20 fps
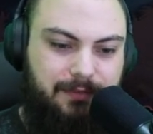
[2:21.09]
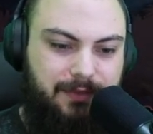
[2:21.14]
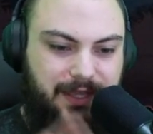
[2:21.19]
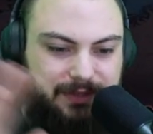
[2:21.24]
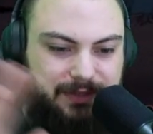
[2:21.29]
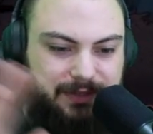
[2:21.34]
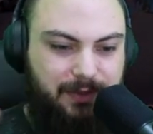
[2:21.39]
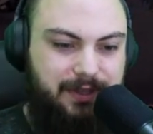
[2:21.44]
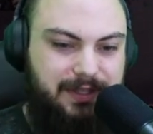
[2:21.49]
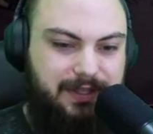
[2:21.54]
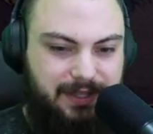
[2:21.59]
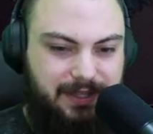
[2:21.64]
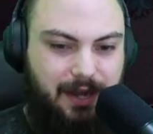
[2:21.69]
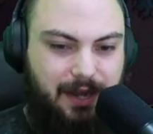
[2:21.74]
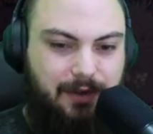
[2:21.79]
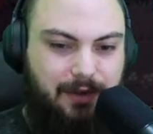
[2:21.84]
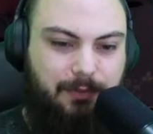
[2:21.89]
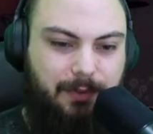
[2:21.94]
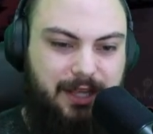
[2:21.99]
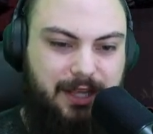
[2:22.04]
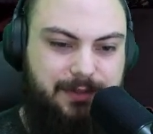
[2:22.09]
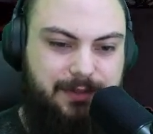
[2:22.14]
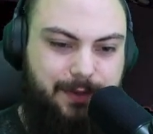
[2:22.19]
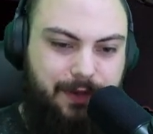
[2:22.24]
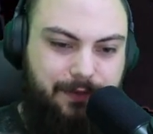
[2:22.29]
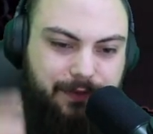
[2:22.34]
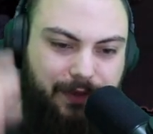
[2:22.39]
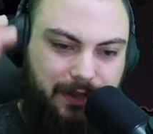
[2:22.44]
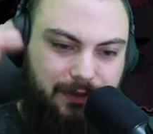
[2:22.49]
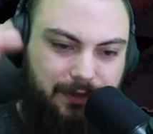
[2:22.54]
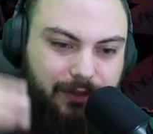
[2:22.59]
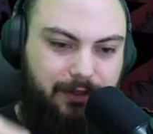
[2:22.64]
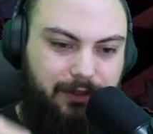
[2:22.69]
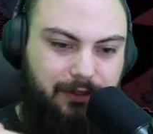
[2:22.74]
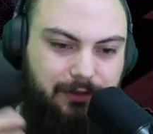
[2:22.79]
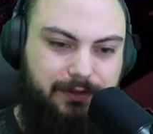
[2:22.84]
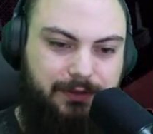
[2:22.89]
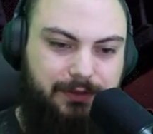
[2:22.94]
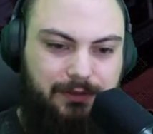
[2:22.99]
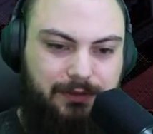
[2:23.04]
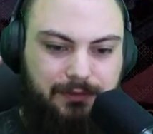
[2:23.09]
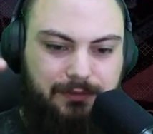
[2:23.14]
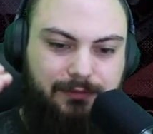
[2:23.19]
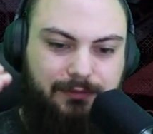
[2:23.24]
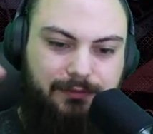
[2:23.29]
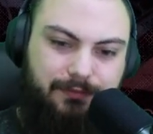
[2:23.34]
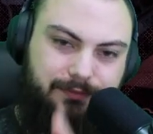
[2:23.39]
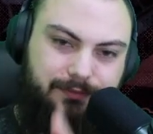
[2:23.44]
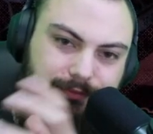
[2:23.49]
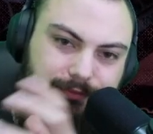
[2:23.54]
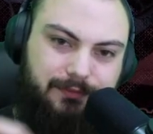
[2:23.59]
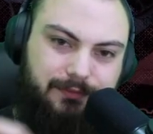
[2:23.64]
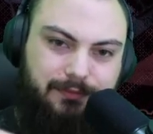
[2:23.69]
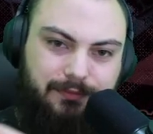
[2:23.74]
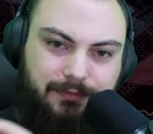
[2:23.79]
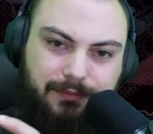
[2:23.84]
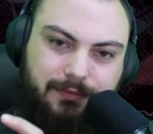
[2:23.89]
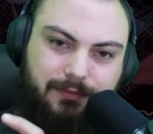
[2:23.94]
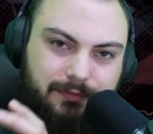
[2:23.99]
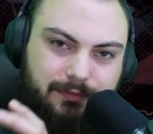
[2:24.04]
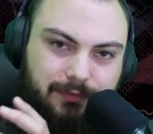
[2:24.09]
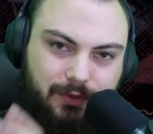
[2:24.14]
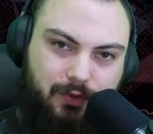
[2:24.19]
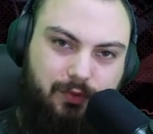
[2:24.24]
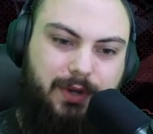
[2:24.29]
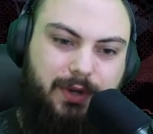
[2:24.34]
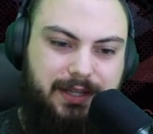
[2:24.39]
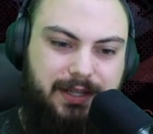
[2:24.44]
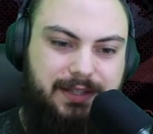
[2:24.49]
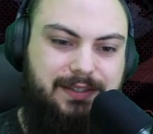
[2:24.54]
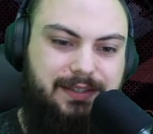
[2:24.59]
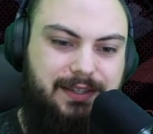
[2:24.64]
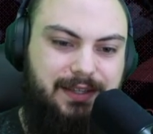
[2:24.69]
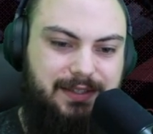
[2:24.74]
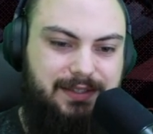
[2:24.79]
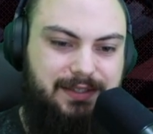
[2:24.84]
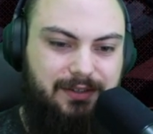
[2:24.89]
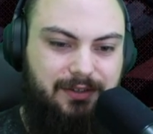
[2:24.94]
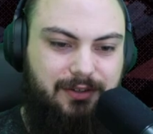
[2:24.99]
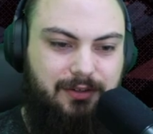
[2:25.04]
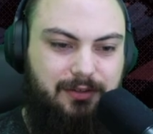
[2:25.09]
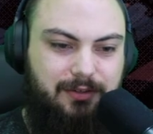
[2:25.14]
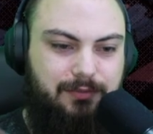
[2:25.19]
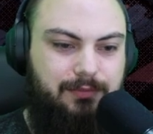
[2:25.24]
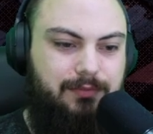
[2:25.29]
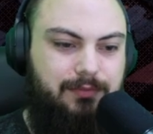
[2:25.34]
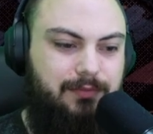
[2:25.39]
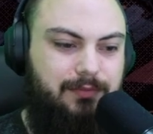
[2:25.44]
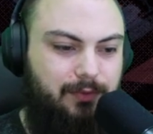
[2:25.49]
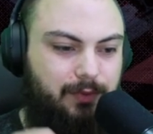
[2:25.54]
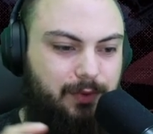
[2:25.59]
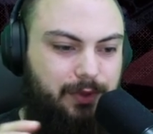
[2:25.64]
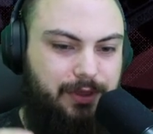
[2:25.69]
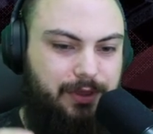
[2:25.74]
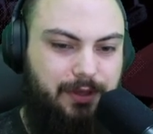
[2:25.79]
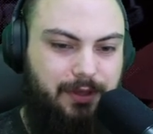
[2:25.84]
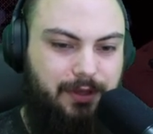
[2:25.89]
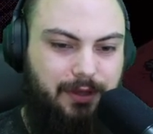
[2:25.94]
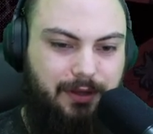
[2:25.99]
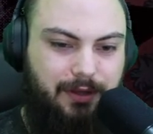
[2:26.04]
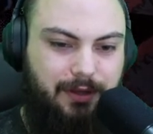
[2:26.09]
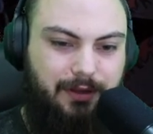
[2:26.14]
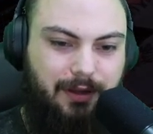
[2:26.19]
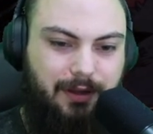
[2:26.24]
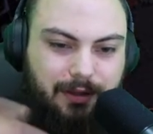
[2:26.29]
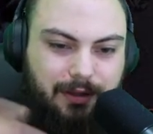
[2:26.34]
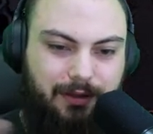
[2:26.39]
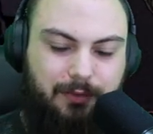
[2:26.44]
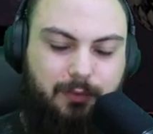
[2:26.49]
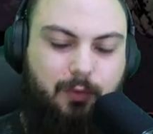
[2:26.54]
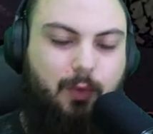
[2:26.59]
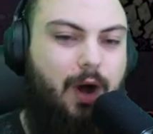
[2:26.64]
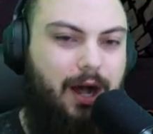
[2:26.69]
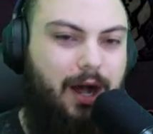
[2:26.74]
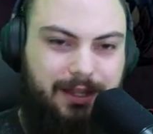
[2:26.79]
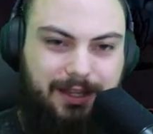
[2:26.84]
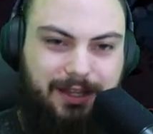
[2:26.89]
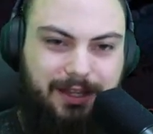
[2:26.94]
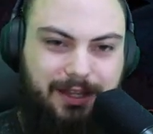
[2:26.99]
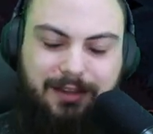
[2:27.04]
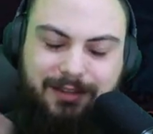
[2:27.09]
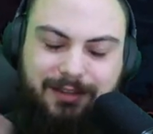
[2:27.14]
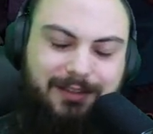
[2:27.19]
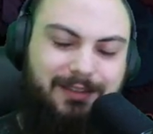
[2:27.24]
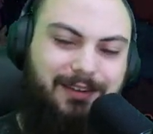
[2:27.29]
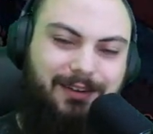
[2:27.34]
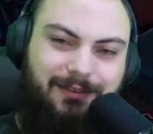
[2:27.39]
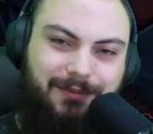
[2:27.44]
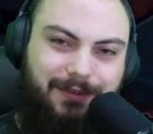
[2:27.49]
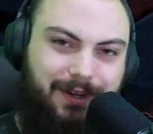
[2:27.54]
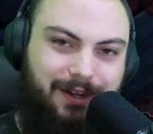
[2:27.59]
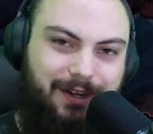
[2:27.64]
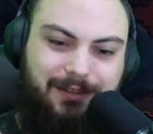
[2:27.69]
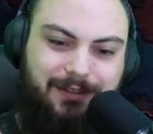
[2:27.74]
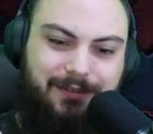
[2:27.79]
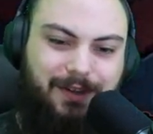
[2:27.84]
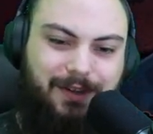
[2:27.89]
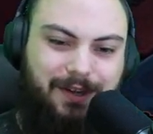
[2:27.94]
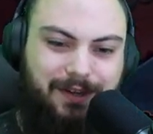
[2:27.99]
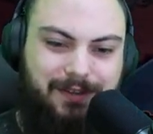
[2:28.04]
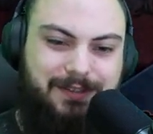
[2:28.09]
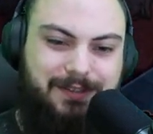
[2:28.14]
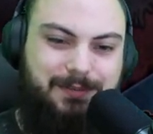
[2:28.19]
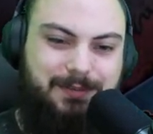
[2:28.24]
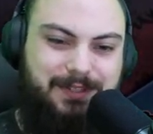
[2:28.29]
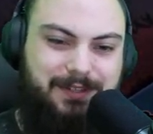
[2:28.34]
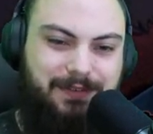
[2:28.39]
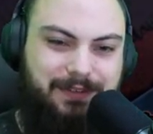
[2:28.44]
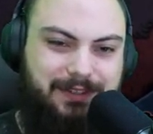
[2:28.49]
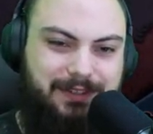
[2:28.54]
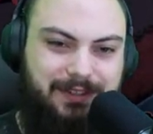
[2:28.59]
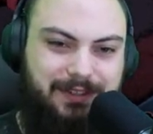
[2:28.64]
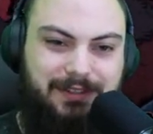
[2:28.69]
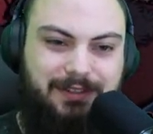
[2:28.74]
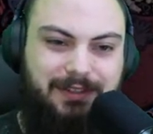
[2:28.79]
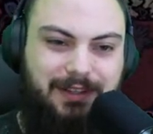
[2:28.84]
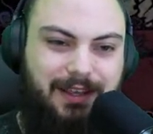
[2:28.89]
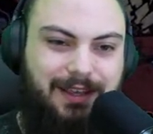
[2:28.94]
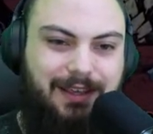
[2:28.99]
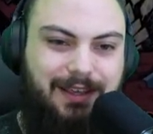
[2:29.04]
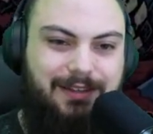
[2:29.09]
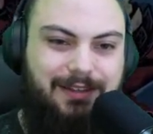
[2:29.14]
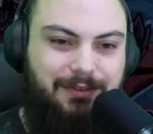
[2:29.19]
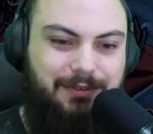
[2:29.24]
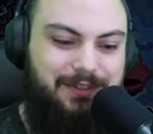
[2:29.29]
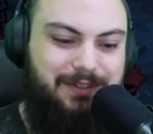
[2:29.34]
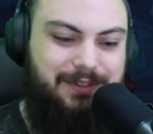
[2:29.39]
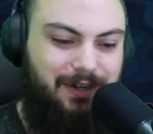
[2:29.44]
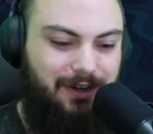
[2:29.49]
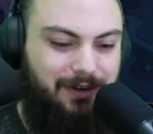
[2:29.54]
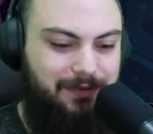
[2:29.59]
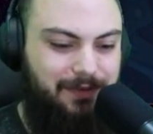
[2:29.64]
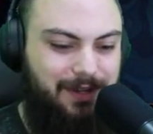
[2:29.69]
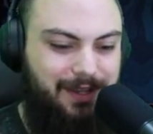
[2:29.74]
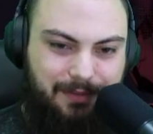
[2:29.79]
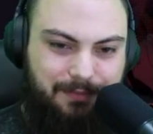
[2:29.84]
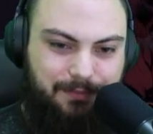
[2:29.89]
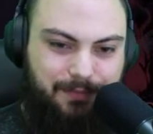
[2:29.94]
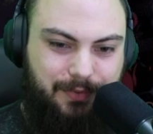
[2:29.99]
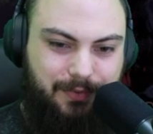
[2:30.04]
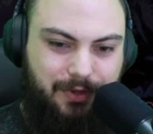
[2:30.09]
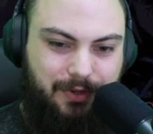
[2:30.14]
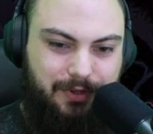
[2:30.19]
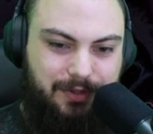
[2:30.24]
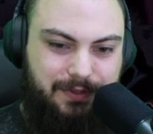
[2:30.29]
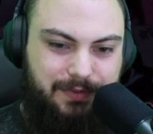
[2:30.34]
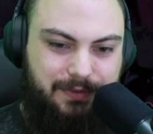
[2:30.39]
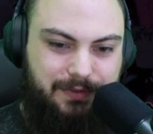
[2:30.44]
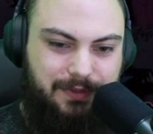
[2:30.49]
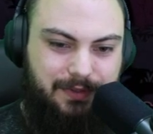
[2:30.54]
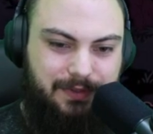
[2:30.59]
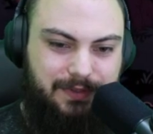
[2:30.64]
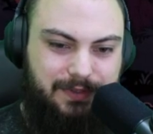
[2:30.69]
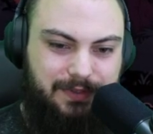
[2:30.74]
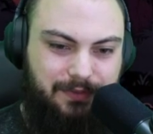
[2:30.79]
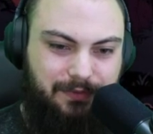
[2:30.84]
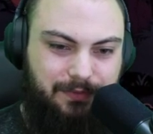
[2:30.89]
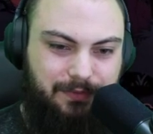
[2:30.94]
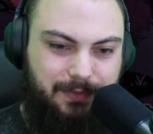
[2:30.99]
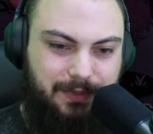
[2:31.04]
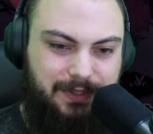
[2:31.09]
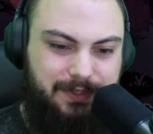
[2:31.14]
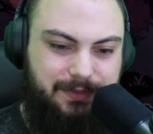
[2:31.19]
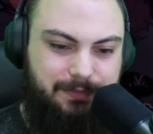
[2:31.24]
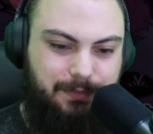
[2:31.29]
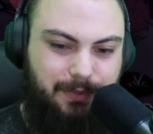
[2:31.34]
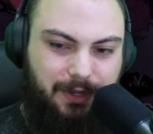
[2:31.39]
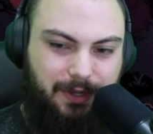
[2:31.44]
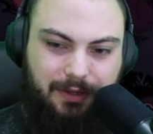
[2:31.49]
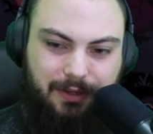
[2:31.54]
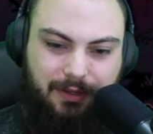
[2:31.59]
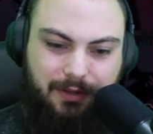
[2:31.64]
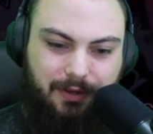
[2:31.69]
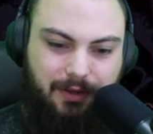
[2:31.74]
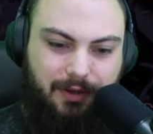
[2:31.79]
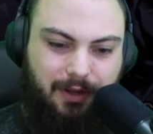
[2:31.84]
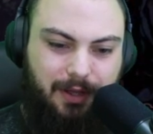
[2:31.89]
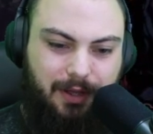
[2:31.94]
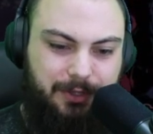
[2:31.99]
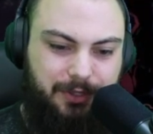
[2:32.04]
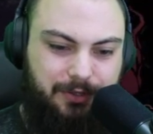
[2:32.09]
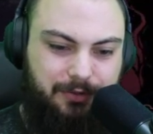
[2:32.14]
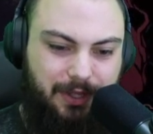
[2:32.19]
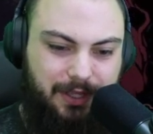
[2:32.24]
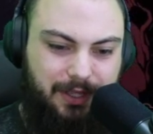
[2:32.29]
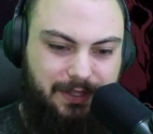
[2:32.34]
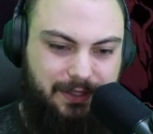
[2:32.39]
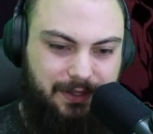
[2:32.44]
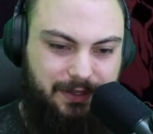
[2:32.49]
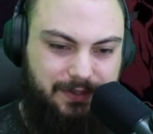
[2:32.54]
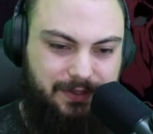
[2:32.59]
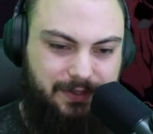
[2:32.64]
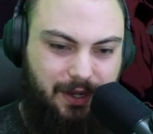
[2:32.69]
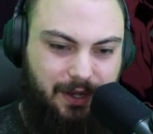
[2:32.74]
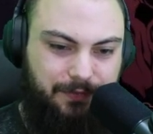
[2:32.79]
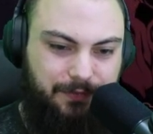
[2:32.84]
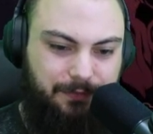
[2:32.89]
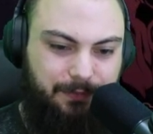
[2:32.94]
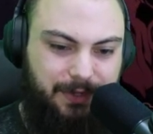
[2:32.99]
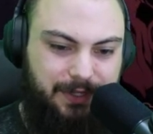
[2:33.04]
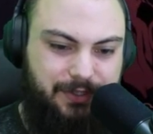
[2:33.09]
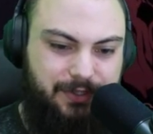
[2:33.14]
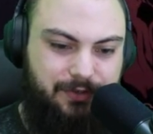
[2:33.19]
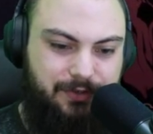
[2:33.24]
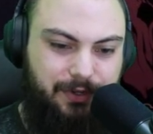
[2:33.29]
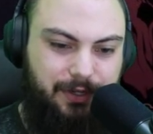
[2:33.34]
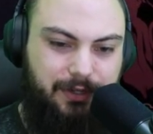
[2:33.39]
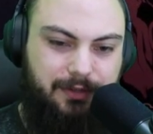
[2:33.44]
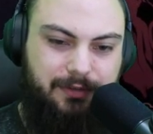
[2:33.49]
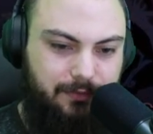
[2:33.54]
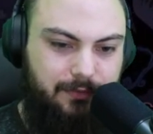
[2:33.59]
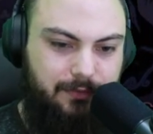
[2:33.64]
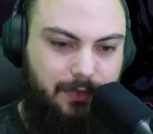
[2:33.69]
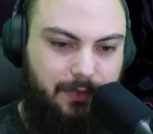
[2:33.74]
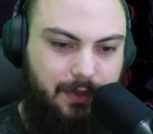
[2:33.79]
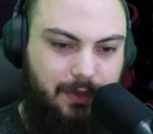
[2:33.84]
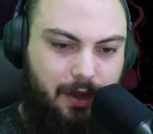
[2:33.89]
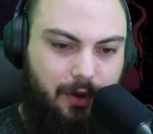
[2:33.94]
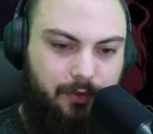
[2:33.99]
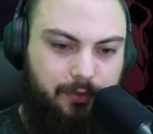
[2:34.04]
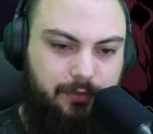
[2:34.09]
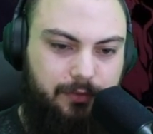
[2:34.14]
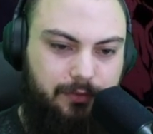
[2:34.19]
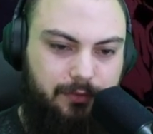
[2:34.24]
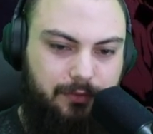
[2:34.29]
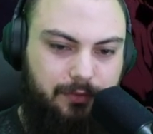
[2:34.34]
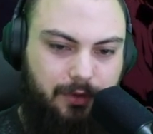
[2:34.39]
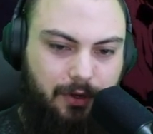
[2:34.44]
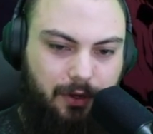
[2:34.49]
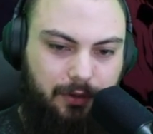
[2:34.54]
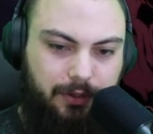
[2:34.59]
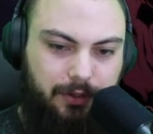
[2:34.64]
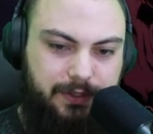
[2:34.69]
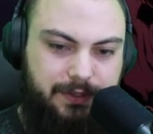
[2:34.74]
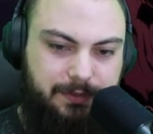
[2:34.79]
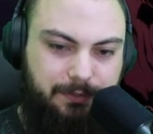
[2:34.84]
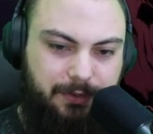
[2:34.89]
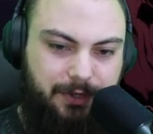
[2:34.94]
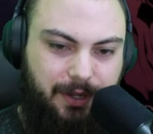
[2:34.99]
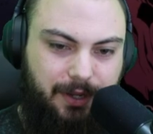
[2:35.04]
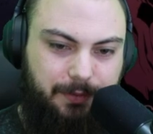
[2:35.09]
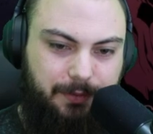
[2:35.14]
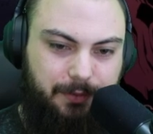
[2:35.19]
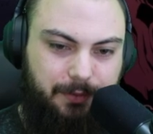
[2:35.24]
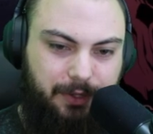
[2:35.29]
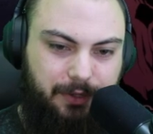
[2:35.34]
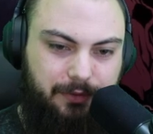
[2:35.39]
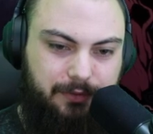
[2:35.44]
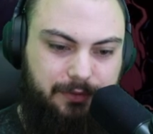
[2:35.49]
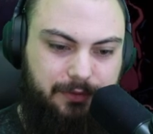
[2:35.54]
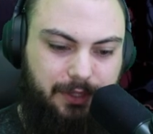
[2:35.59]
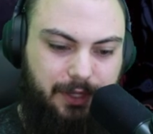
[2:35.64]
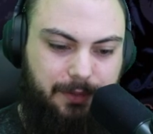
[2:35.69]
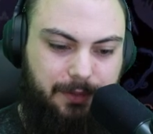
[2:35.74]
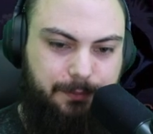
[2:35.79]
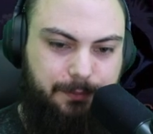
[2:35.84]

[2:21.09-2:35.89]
That's what this kind of reminds me of, that little grid system with the walking, you know, very, very specific to Don't Starve. Could consume this, but I'm going to do that to get this off of my screen. Oh, hold it to bring up the wheel. Yep.